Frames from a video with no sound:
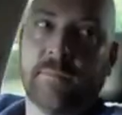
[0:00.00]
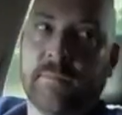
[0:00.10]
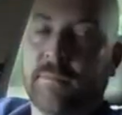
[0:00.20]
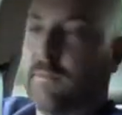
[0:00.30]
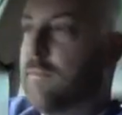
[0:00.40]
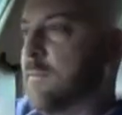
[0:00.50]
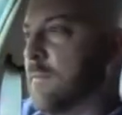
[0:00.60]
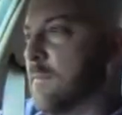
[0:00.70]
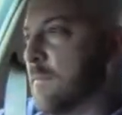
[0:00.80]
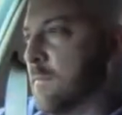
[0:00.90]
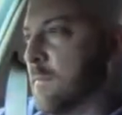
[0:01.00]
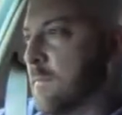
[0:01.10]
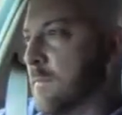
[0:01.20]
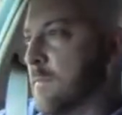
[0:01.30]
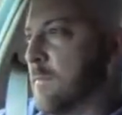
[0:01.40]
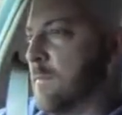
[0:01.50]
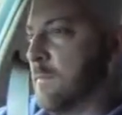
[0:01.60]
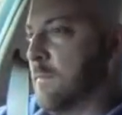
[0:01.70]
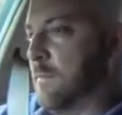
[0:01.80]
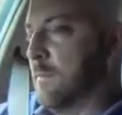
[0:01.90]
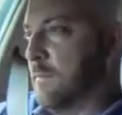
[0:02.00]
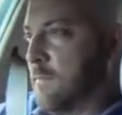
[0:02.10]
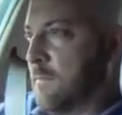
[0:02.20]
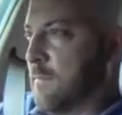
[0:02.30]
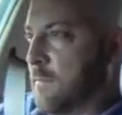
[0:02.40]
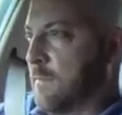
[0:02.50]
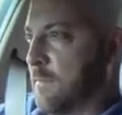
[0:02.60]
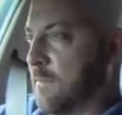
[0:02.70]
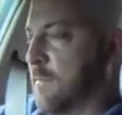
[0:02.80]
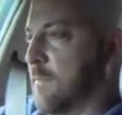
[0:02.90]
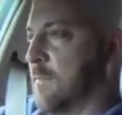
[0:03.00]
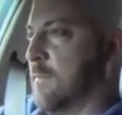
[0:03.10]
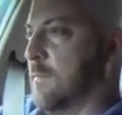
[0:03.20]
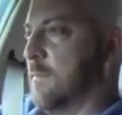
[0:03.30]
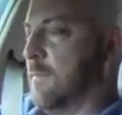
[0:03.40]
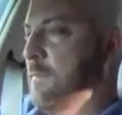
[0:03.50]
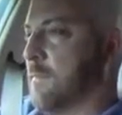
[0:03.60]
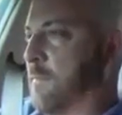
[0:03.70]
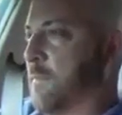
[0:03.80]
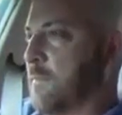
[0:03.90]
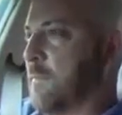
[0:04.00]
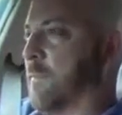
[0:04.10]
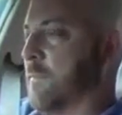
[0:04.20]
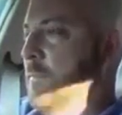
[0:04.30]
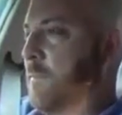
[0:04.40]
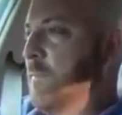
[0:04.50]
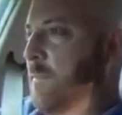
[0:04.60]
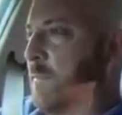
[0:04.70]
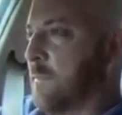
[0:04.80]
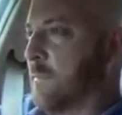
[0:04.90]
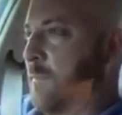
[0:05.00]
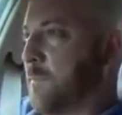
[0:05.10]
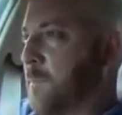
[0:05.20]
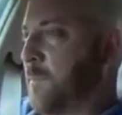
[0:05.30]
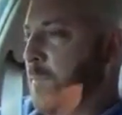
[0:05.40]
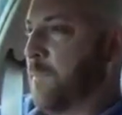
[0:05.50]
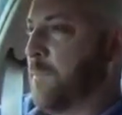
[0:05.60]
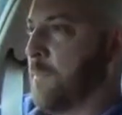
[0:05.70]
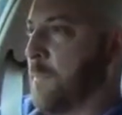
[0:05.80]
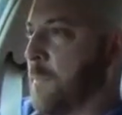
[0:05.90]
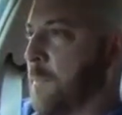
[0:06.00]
(not speaking)